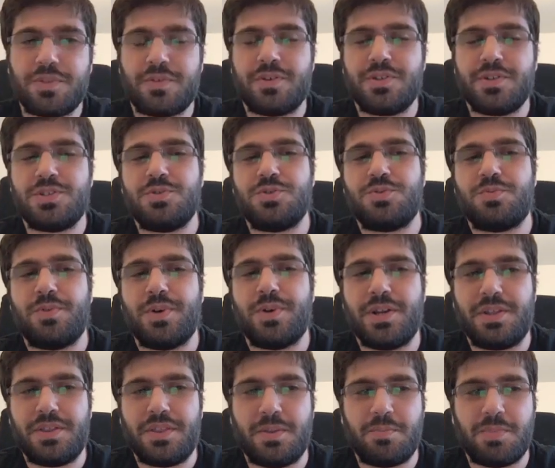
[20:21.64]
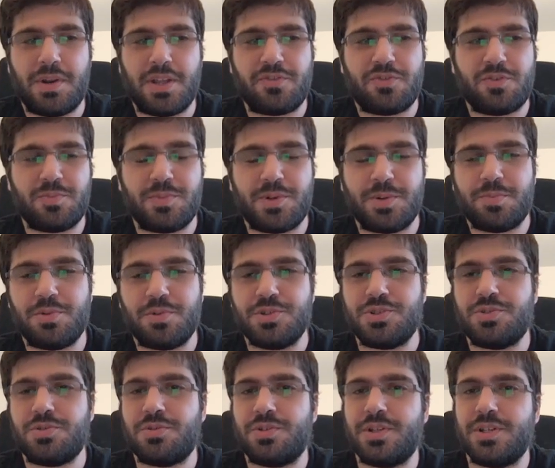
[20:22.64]
reasons why the platform
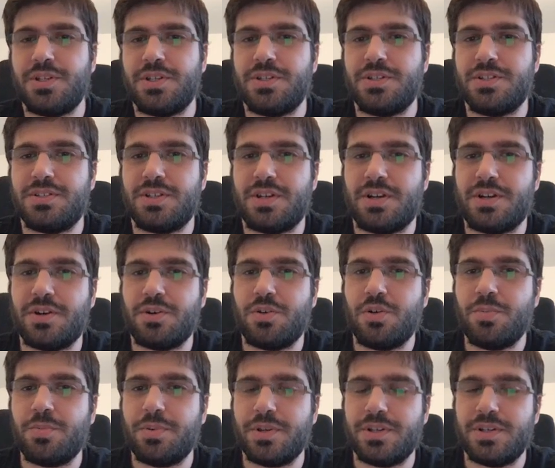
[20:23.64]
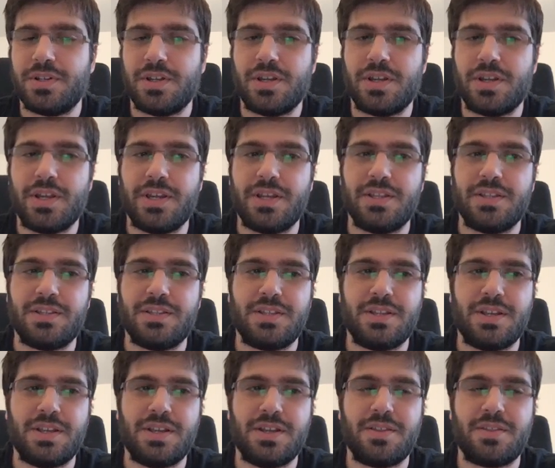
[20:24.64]
repositories are open and
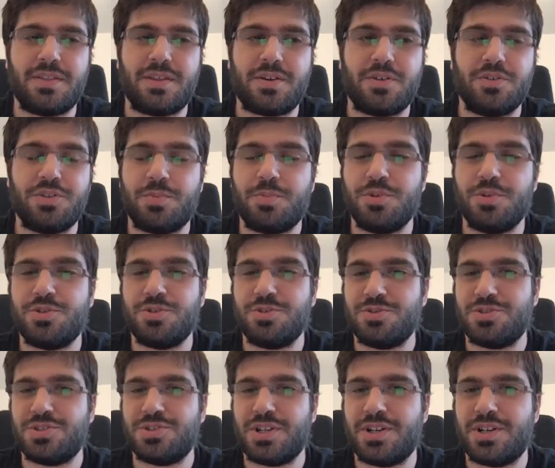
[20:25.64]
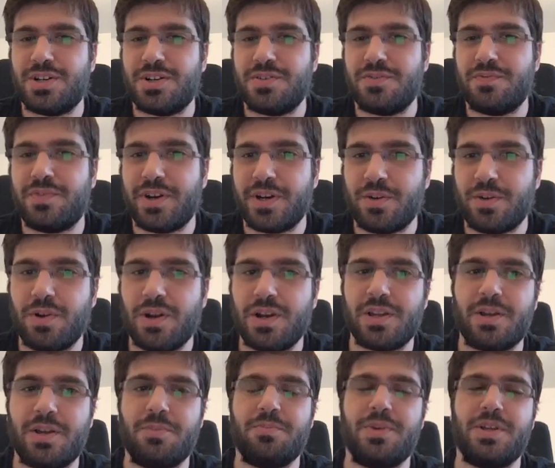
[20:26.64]
the contributions are very
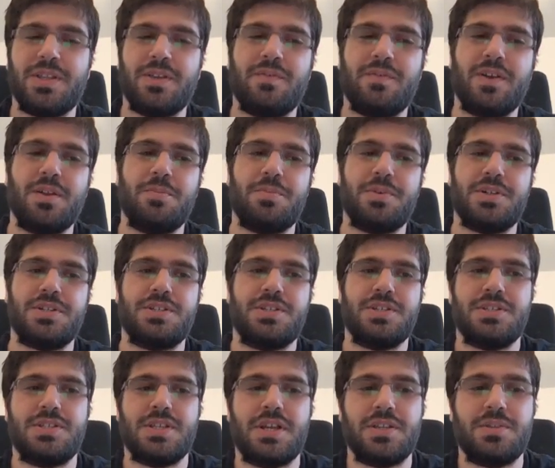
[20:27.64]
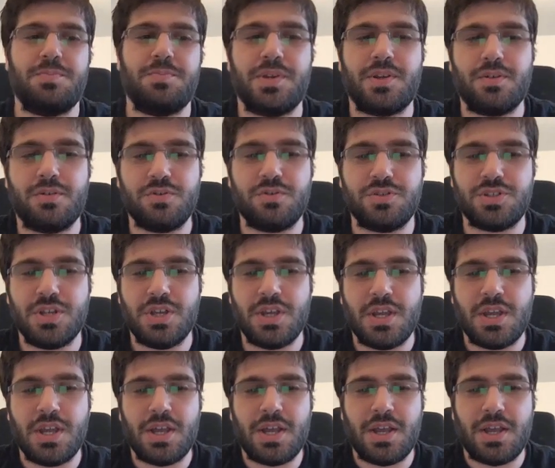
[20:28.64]
welcome by developers is that because,
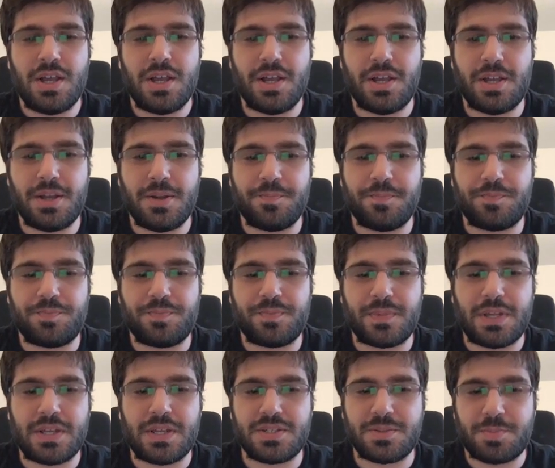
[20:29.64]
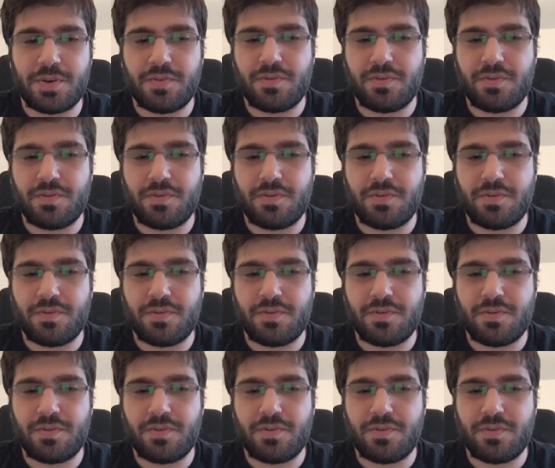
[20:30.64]
as I